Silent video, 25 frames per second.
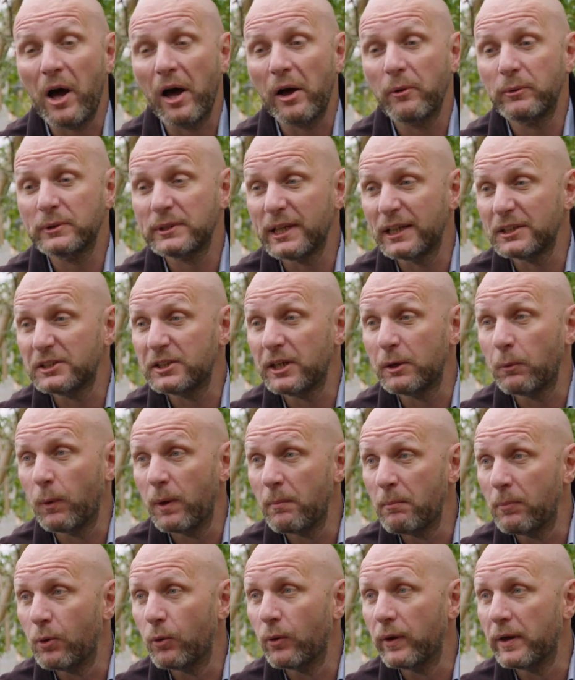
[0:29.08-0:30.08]
I was actually at
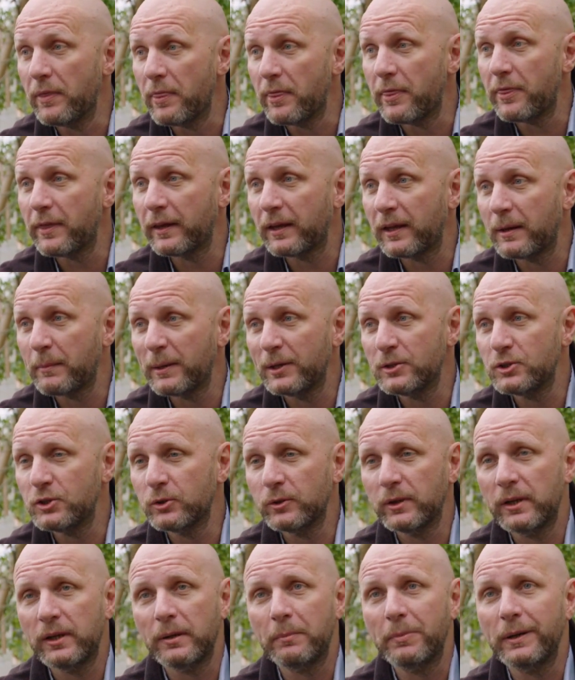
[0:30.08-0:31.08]
one point thinking about
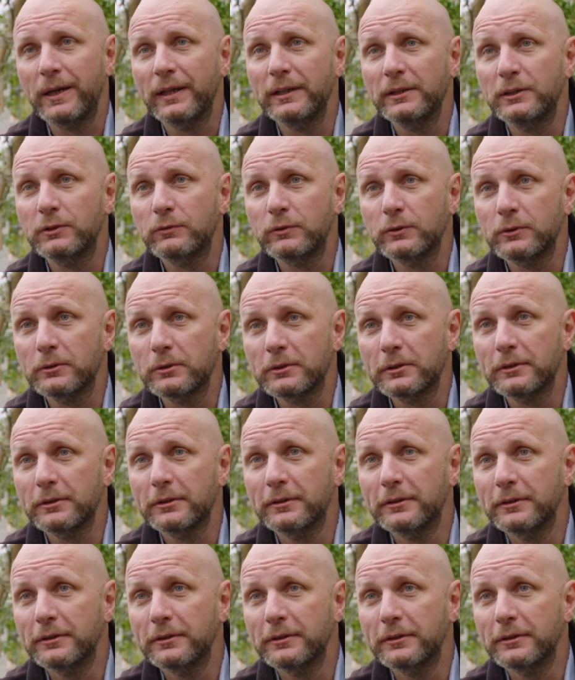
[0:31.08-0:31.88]
joining the police force,